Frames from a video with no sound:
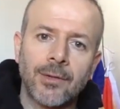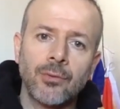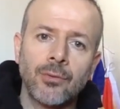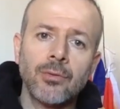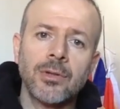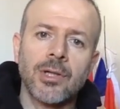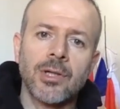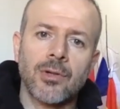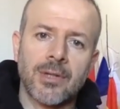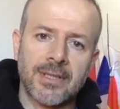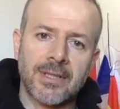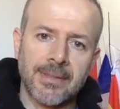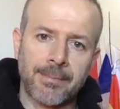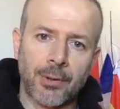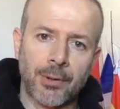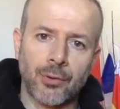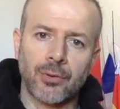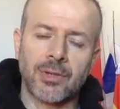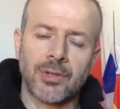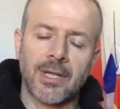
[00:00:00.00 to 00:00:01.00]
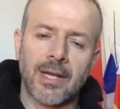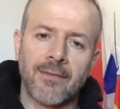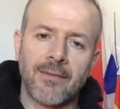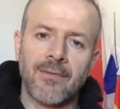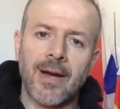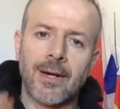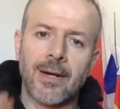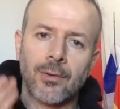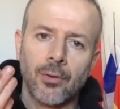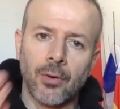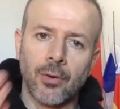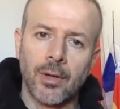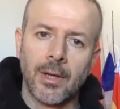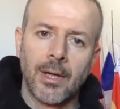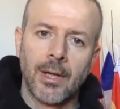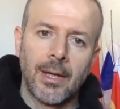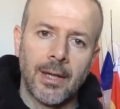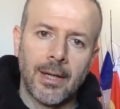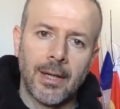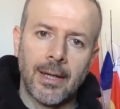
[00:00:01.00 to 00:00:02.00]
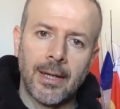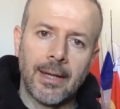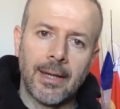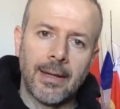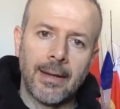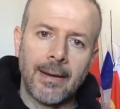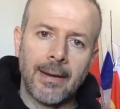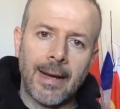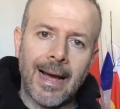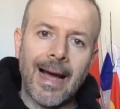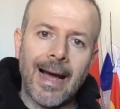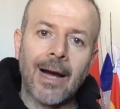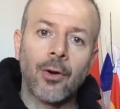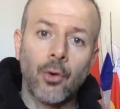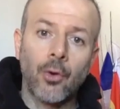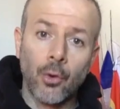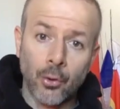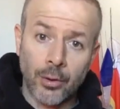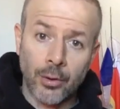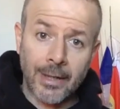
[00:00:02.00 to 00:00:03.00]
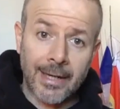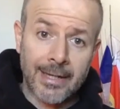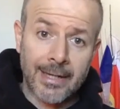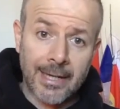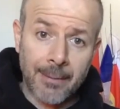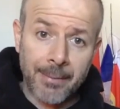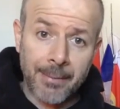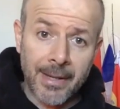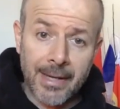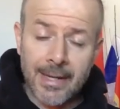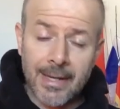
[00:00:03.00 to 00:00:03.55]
so I can use all the products we have to color hair